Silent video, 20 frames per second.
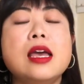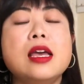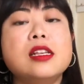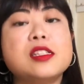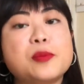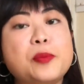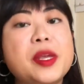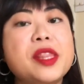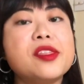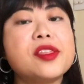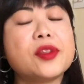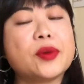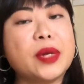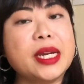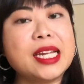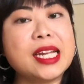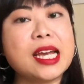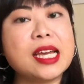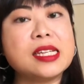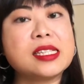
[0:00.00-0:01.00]
It's been
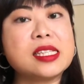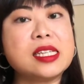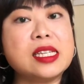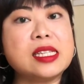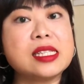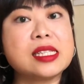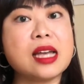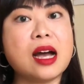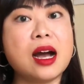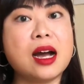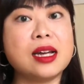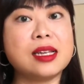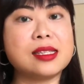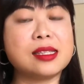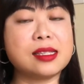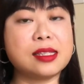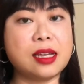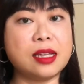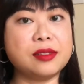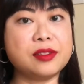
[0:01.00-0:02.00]
3 days since I
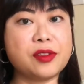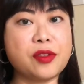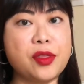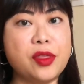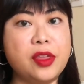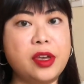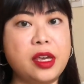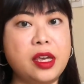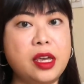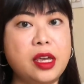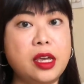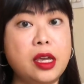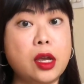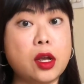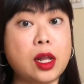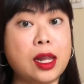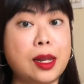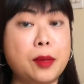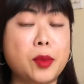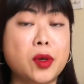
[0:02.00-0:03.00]
sent the
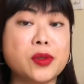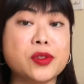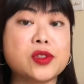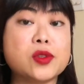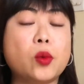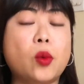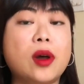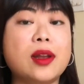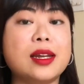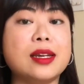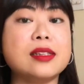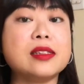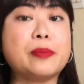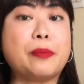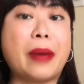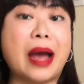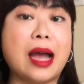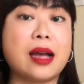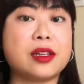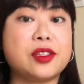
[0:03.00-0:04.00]
Clément's wallet
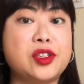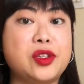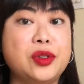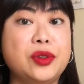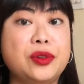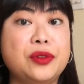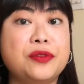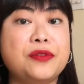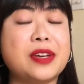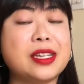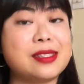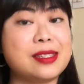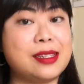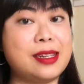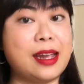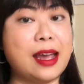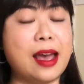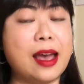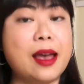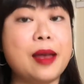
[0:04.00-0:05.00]
back to
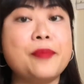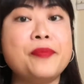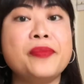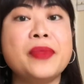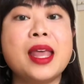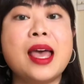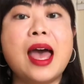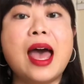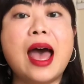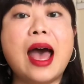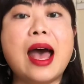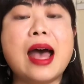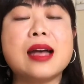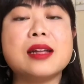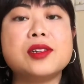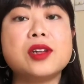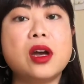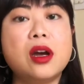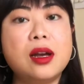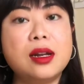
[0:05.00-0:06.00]
Vestiaire,
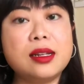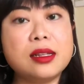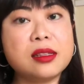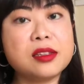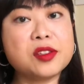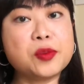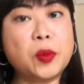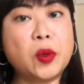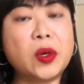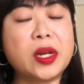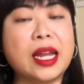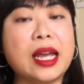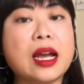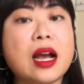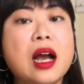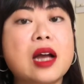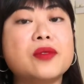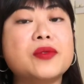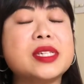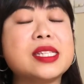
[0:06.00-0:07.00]
and early this morning
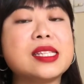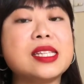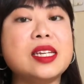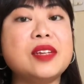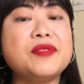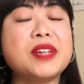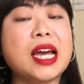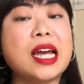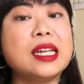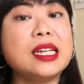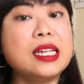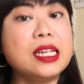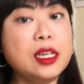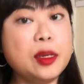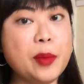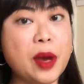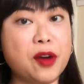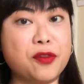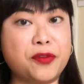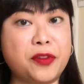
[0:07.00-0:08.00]
I received an
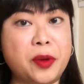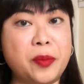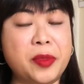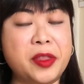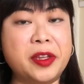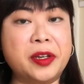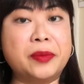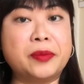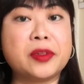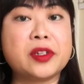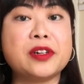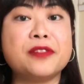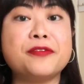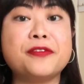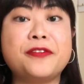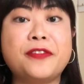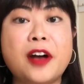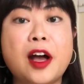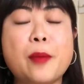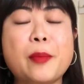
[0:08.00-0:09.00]
email from them
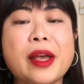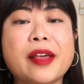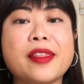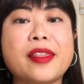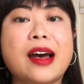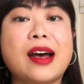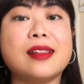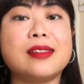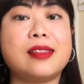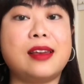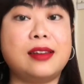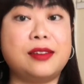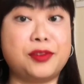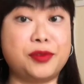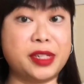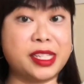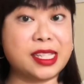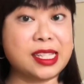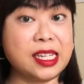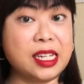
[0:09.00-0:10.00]
confirming that they'd
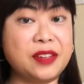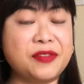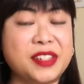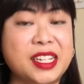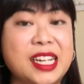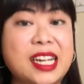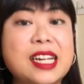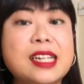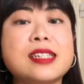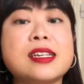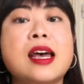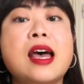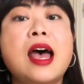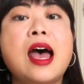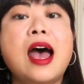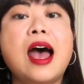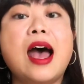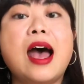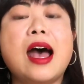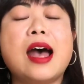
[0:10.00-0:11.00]
received it
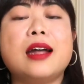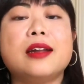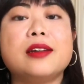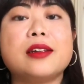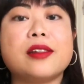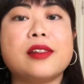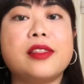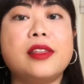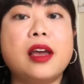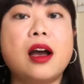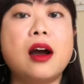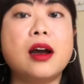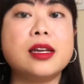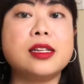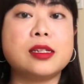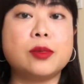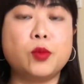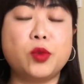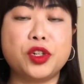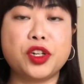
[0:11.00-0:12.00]
and the
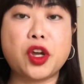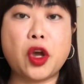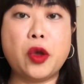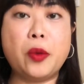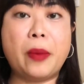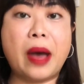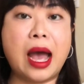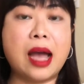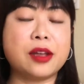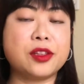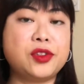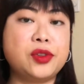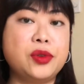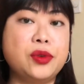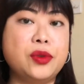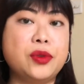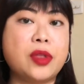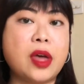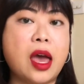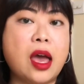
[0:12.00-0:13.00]
item would go back
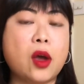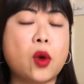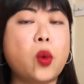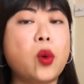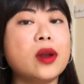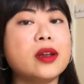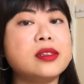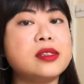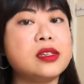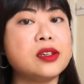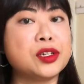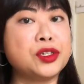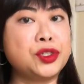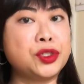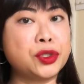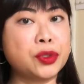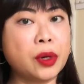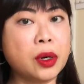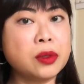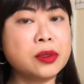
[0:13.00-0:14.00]
to their quality
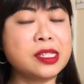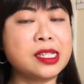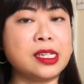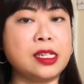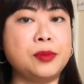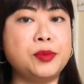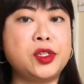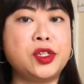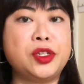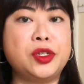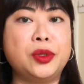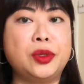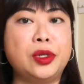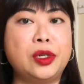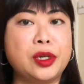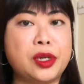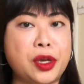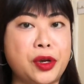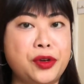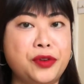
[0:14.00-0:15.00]
control team to
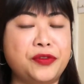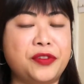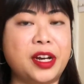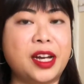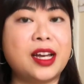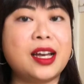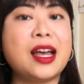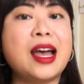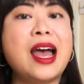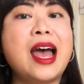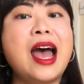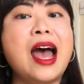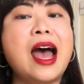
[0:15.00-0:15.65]
look over,